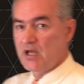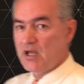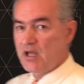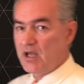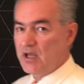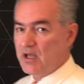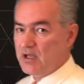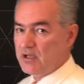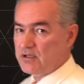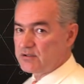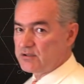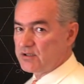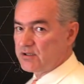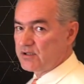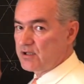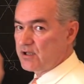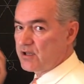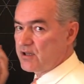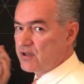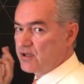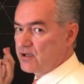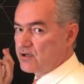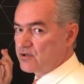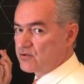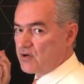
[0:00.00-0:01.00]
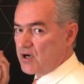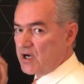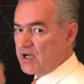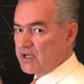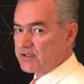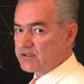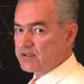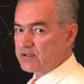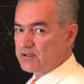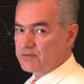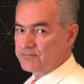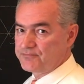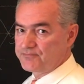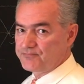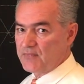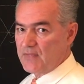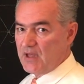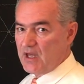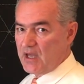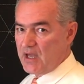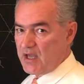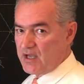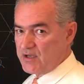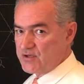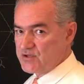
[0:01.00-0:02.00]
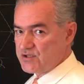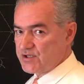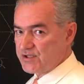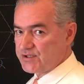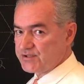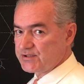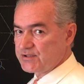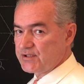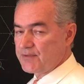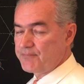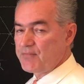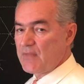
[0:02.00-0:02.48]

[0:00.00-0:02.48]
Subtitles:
and the right edges.